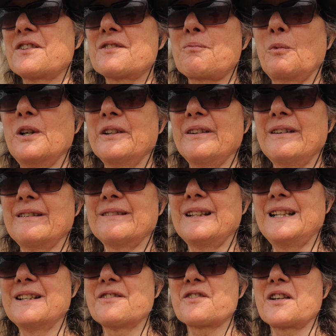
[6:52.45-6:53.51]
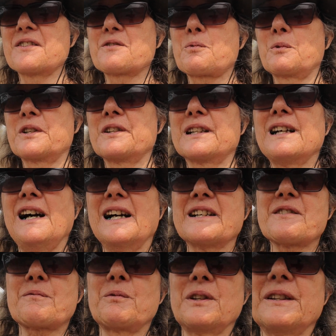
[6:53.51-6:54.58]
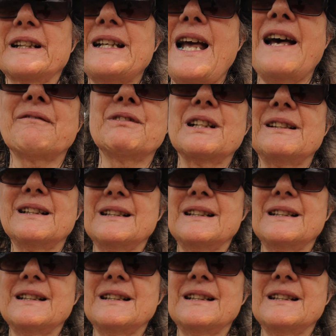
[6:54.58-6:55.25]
is one instance where the guys really have it